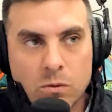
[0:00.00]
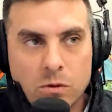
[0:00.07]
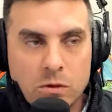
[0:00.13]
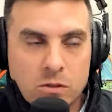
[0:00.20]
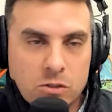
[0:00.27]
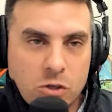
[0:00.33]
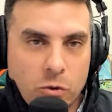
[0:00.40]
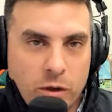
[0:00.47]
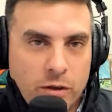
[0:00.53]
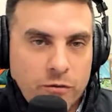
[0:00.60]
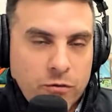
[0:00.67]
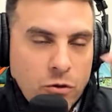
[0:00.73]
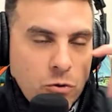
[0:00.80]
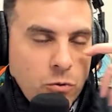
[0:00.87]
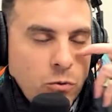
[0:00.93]
So
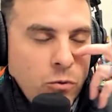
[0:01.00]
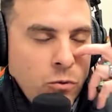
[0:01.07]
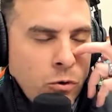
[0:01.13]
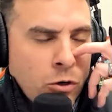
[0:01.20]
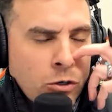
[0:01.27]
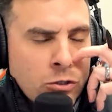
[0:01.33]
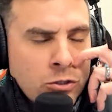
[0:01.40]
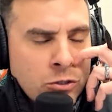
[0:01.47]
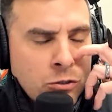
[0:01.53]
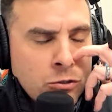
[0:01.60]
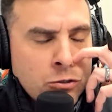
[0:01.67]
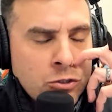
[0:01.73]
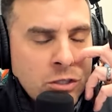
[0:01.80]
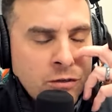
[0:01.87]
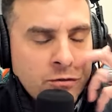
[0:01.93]
if you were
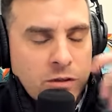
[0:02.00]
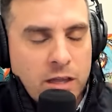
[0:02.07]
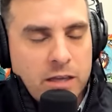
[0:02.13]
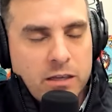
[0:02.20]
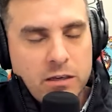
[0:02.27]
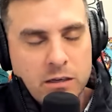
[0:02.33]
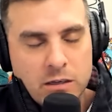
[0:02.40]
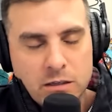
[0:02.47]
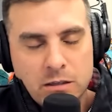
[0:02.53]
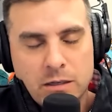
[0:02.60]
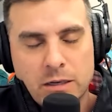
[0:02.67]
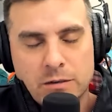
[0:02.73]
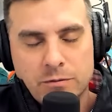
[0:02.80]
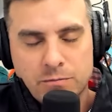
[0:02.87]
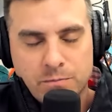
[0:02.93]
to shift like
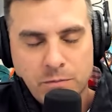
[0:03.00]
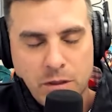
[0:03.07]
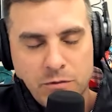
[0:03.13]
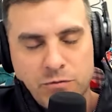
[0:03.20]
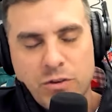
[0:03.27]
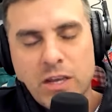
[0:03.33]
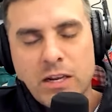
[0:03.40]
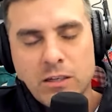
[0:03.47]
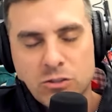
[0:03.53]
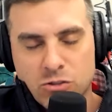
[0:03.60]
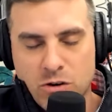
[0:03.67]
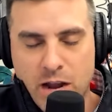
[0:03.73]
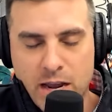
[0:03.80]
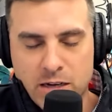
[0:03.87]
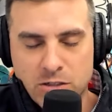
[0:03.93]
a feeding
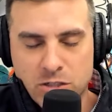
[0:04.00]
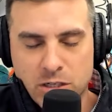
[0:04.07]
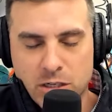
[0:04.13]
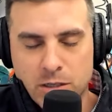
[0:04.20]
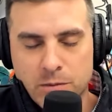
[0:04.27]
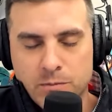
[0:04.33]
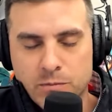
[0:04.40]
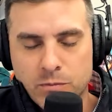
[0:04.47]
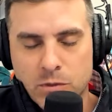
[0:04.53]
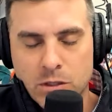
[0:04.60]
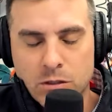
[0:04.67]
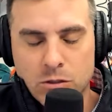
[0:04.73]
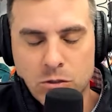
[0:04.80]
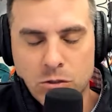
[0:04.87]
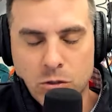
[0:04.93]
strategy
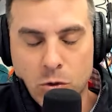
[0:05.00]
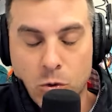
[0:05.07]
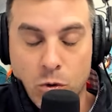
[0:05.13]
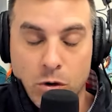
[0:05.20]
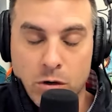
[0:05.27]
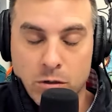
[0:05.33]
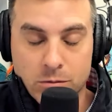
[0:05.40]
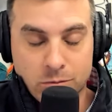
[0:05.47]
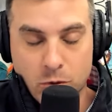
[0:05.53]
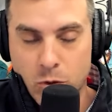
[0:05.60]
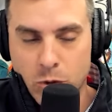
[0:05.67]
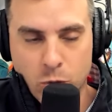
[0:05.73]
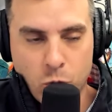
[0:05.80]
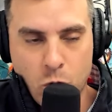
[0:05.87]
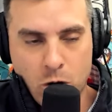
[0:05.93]
or
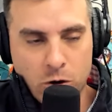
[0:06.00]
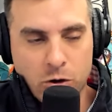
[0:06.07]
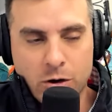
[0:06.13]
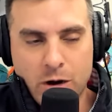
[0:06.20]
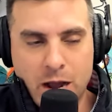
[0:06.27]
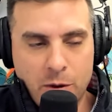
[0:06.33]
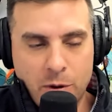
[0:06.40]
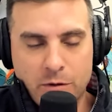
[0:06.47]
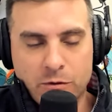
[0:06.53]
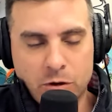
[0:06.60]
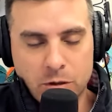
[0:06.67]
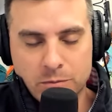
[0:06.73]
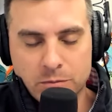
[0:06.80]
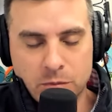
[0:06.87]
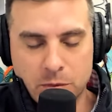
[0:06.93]
water or
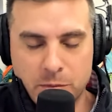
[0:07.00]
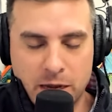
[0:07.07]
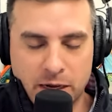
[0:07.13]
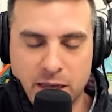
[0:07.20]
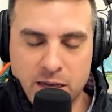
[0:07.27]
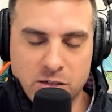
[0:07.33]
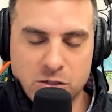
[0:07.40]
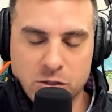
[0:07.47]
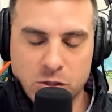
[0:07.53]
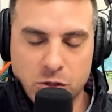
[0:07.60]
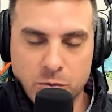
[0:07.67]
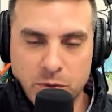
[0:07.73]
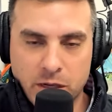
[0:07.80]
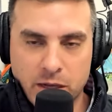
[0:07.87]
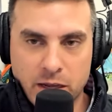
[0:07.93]
however medications
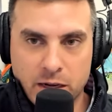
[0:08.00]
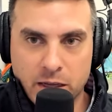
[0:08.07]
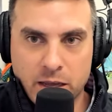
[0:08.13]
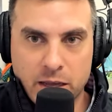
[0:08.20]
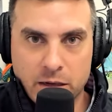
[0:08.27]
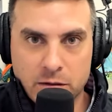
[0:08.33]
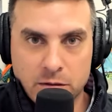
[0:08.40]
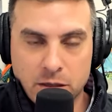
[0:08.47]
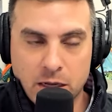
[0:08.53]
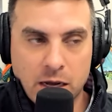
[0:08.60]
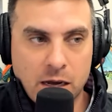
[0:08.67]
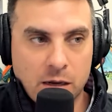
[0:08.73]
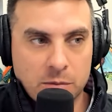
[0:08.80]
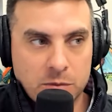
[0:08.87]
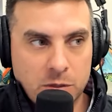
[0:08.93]
could be getting in,
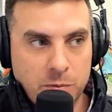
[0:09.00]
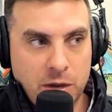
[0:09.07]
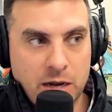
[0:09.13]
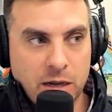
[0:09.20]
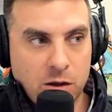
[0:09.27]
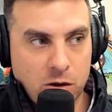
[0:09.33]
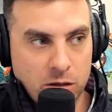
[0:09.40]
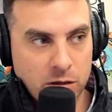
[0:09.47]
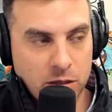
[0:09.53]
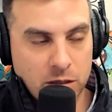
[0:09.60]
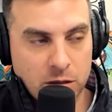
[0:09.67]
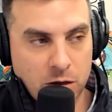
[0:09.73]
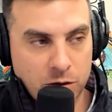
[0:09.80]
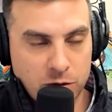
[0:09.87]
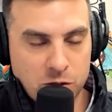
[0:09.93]
depending on
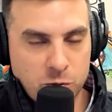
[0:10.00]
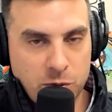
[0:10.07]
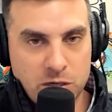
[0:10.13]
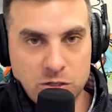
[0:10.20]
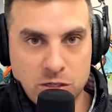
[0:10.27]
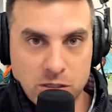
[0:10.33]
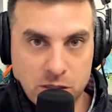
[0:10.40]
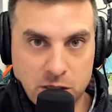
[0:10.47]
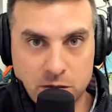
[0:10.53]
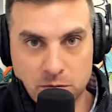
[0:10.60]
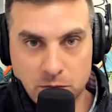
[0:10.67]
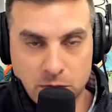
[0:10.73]
the species, and